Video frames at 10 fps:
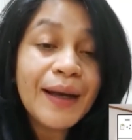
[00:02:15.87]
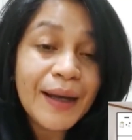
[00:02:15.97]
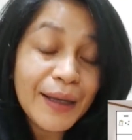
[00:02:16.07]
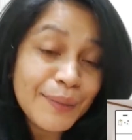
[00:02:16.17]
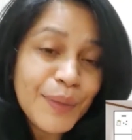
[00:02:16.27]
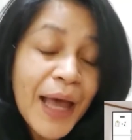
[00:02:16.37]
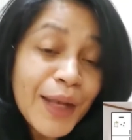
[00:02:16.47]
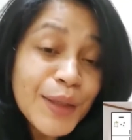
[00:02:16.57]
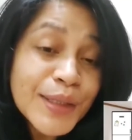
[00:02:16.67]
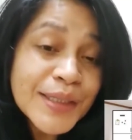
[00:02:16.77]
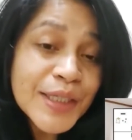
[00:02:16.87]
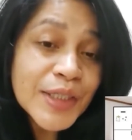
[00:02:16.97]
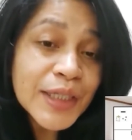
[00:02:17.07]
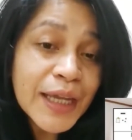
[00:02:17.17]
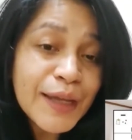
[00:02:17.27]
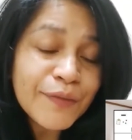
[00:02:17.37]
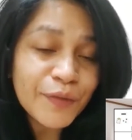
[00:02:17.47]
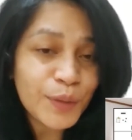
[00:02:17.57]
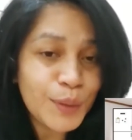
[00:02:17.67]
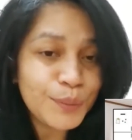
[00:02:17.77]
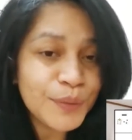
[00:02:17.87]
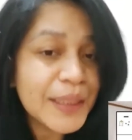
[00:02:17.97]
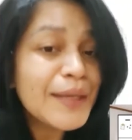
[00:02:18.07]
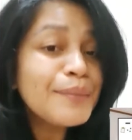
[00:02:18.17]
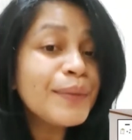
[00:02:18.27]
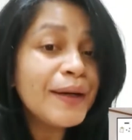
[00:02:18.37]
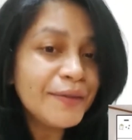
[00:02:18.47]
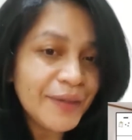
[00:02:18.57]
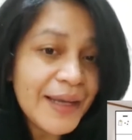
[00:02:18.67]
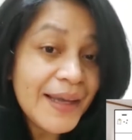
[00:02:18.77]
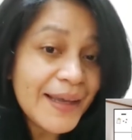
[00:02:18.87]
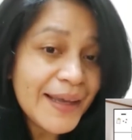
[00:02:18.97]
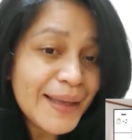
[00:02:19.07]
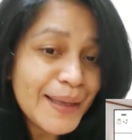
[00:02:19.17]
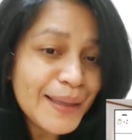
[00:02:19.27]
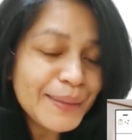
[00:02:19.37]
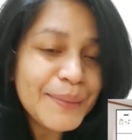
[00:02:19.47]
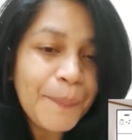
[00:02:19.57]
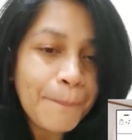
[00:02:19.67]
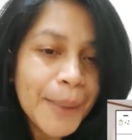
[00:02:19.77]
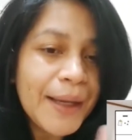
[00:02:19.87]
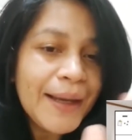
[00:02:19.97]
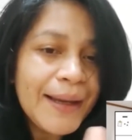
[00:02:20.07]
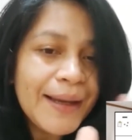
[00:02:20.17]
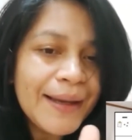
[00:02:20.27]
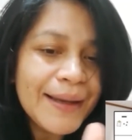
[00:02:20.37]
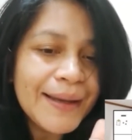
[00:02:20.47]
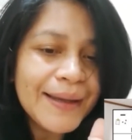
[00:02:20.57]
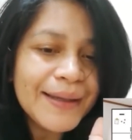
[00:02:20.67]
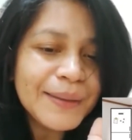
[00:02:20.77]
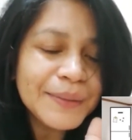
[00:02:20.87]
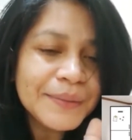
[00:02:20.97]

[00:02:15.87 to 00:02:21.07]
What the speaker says: I'm Alan's Kitchenette from Team Abad. Bye!